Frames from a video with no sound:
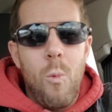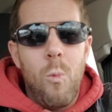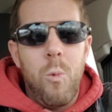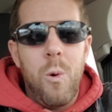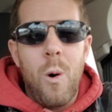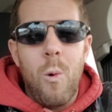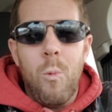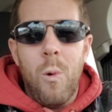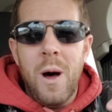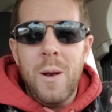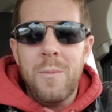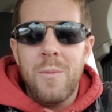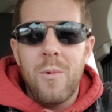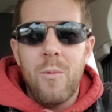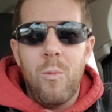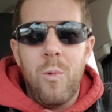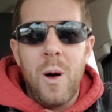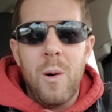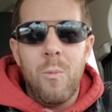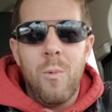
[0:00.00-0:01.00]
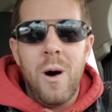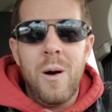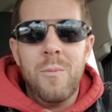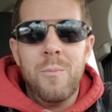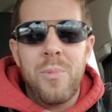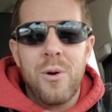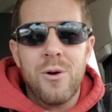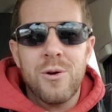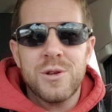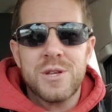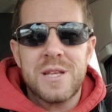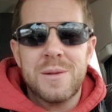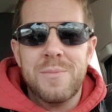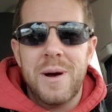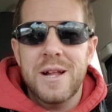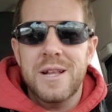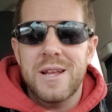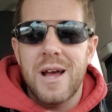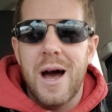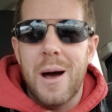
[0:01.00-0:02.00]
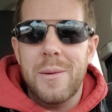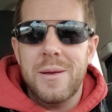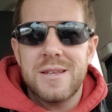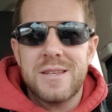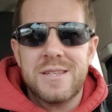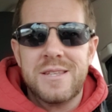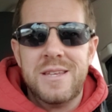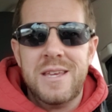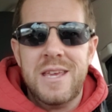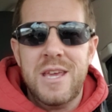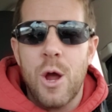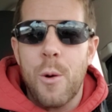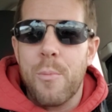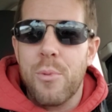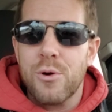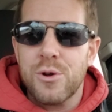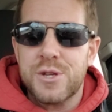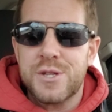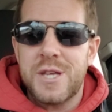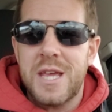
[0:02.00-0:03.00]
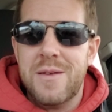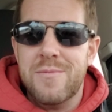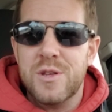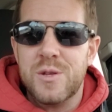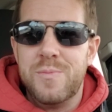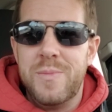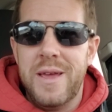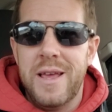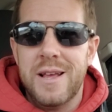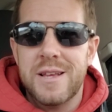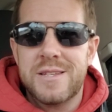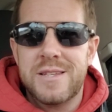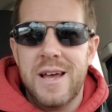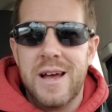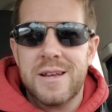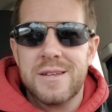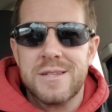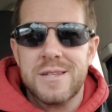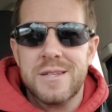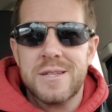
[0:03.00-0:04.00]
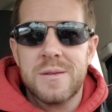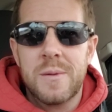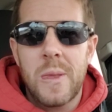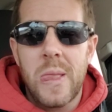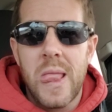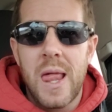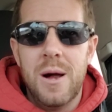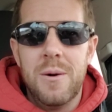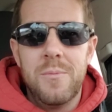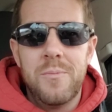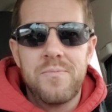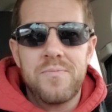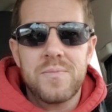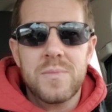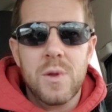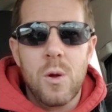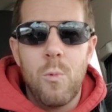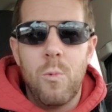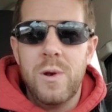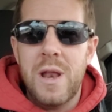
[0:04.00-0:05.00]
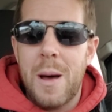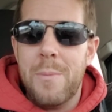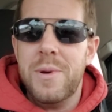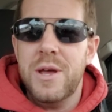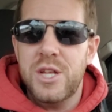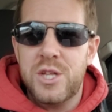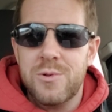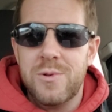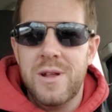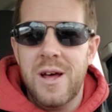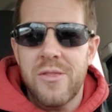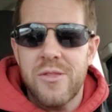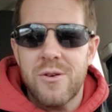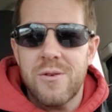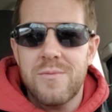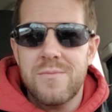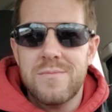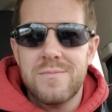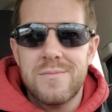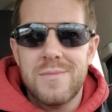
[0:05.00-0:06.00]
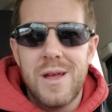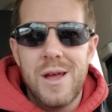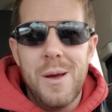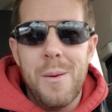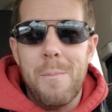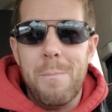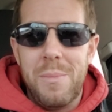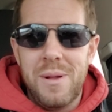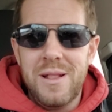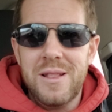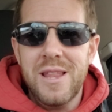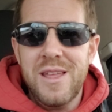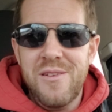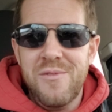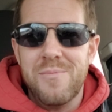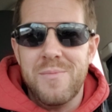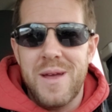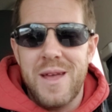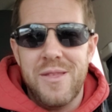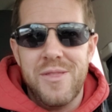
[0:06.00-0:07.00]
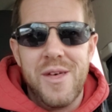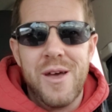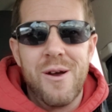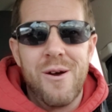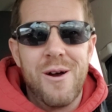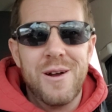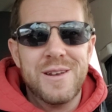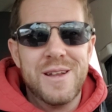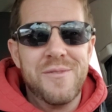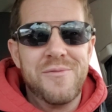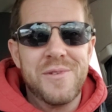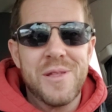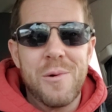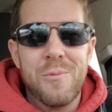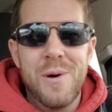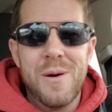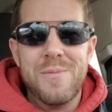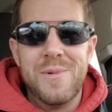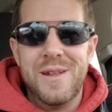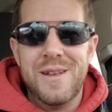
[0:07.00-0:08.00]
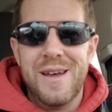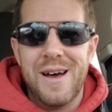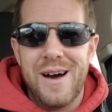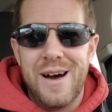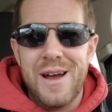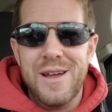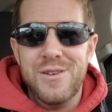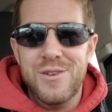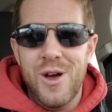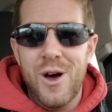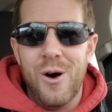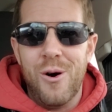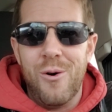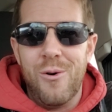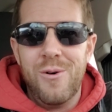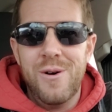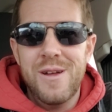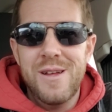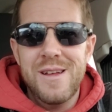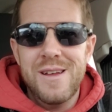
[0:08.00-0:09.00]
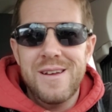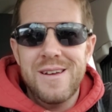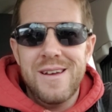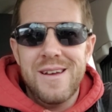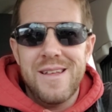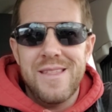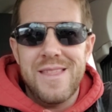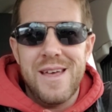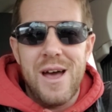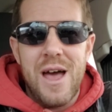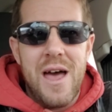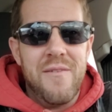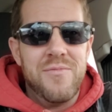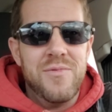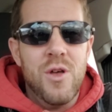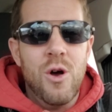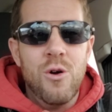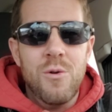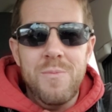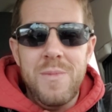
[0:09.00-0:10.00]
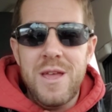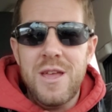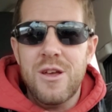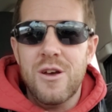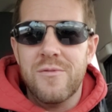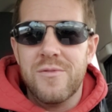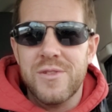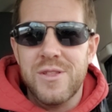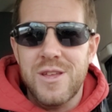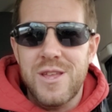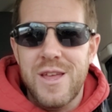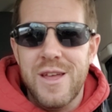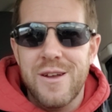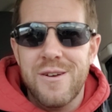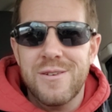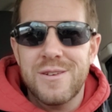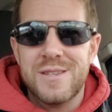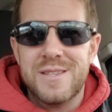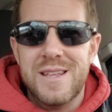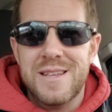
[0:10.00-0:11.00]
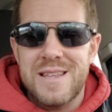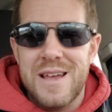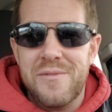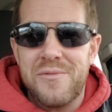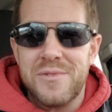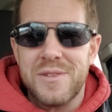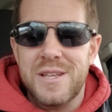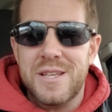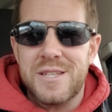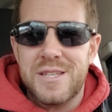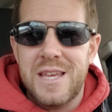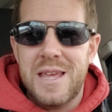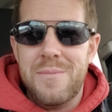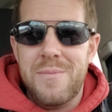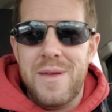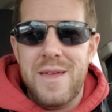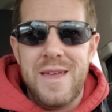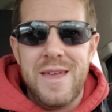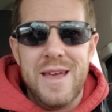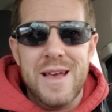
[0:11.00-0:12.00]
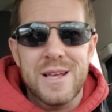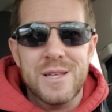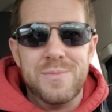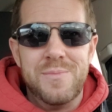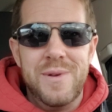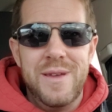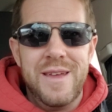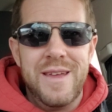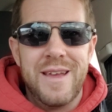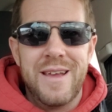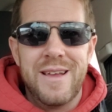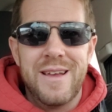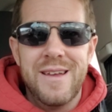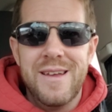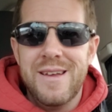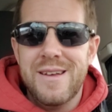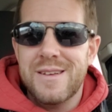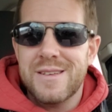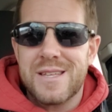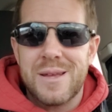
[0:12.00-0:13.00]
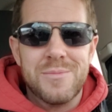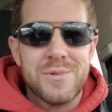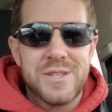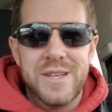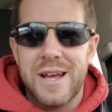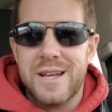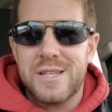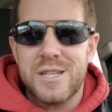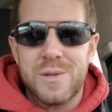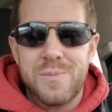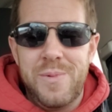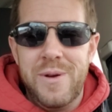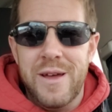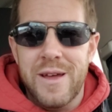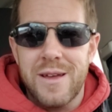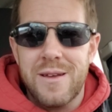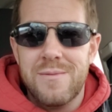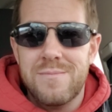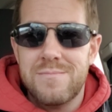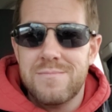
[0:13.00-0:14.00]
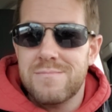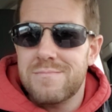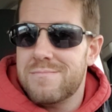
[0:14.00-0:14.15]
What one person might see or perceive as being sexist would not be to another. Believe me, there are definitely women I know that have known me over the years that definitely see me as being some sexist pick.